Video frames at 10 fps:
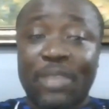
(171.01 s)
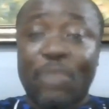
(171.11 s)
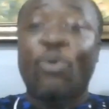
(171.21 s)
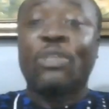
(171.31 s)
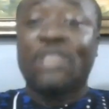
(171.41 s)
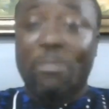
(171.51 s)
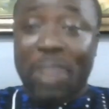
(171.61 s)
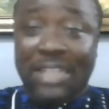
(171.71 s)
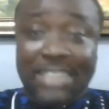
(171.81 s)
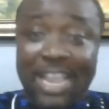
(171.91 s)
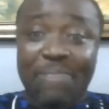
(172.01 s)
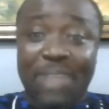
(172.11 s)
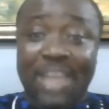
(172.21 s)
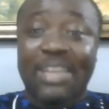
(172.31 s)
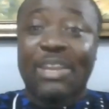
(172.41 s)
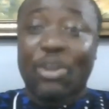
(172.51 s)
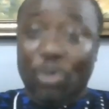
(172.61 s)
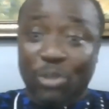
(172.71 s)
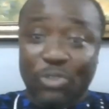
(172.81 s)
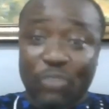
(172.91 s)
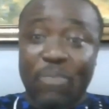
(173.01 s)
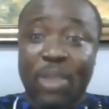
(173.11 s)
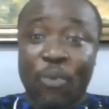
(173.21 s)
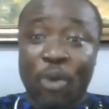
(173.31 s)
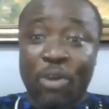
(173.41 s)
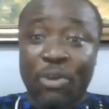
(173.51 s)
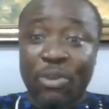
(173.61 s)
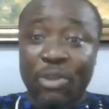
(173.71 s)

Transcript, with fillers: it was in my time and in the course of my work